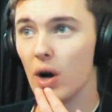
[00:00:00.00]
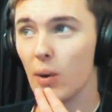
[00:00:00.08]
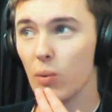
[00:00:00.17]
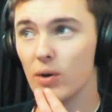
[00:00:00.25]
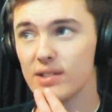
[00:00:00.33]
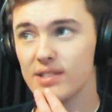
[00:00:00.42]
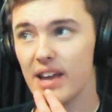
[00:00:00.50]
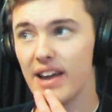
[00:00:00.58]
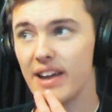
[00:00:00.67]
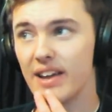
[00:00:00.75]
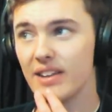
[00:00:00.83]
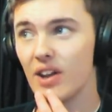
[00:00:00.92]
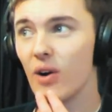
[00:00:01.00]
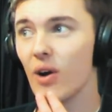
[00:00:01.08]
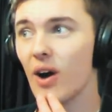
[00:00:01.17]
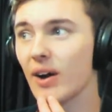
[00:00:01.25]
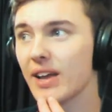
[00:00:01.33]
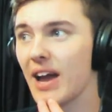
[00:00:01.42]
I would say,
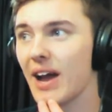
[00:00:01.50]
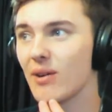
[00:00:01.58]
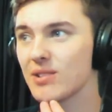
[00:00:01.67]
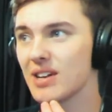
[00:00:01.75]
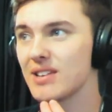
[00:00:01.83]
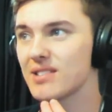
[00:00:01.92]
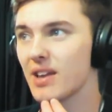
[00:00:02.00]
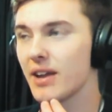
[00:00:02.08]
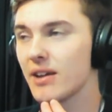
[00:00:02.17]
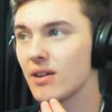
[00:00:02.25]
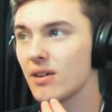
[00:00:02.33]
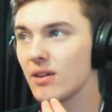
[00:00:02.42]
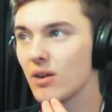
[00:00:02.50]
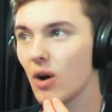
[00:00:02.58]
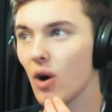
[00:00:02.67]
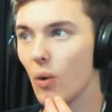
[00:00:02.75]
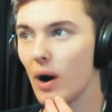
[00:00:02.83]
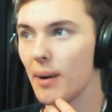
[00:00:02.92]
no, okay, I was gonna say,
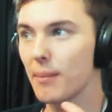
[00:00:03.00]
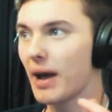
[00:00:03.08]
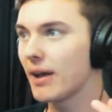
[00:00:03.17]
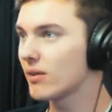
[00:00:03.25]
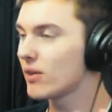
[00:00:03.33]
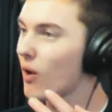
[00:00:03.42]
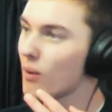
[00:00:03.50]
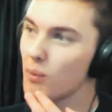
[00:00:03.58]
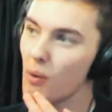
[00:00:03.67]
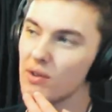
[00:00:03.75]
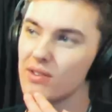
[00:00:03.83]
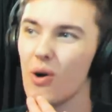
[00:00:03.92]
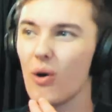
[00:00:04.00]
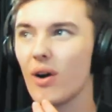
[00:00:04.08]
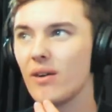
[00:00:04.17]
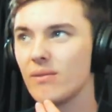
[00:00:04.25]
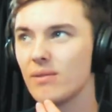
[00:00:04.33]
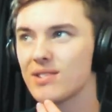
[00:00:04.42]
Oh, um, I, no, what, no,
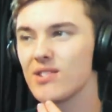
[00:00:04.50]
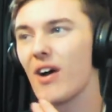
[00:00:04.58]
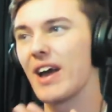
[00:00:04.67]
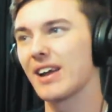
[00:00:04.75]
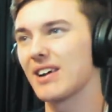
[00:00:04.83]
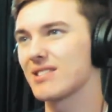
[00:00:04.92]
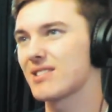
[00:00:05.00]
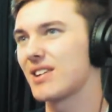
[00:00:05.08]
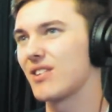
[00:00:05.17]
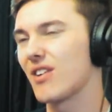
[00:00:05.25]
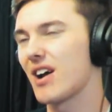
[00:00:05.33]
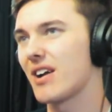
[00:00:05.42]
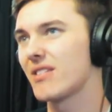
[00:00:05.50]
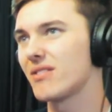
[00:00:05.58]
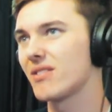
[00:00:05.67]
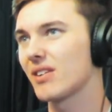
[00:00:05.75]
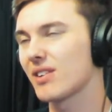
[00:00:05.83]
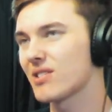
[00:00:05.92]
it's not Agust D, right?
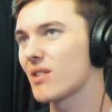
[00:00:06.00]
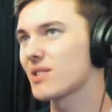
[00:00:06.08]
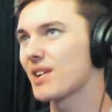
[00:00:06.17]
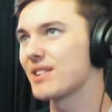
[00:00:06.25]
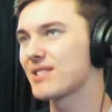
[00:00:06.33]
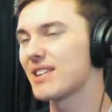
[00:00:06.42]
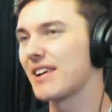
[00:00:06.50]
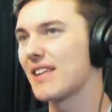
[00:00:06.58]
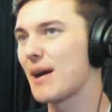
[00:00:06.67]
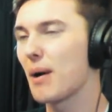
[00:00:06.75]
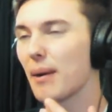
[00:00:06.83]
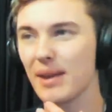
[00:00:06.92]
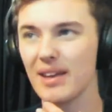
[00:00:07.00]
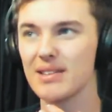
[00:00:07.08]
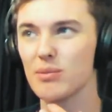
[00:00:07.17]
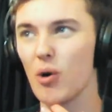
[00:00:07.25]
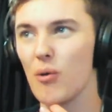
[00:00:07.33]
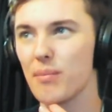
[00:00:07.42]
Because I was going to say that. I,
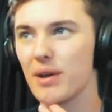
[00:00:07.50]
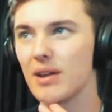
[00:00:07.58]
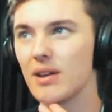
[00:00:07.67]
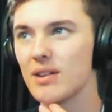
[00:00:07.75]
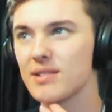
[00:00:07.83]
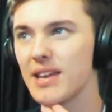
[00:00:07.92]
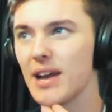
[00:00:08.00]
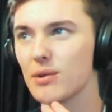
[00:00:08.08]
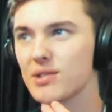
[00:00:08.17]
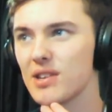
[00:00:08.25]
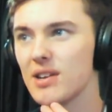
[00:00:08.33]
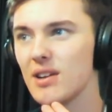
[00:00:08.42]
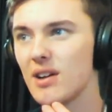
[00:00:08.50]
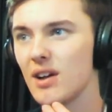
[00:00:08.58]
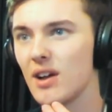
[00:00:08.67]
it won't be. C L C?